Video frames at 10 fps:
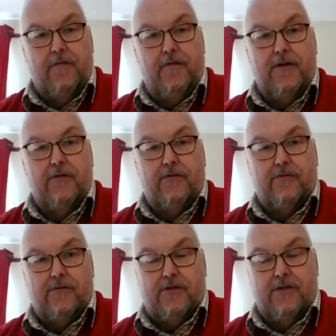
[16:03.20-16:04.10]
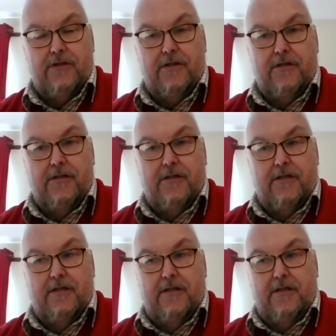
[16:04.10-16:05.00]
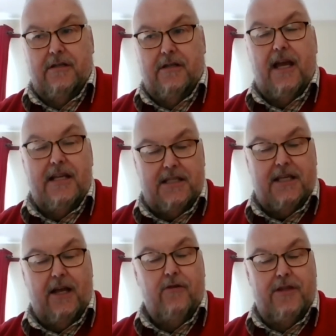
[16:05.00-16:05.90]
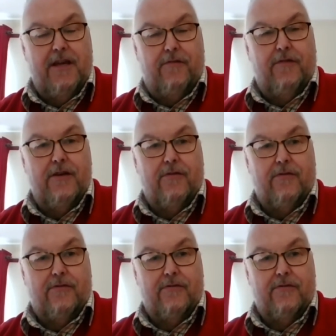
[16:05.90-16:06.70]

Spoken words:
feels is how they feel.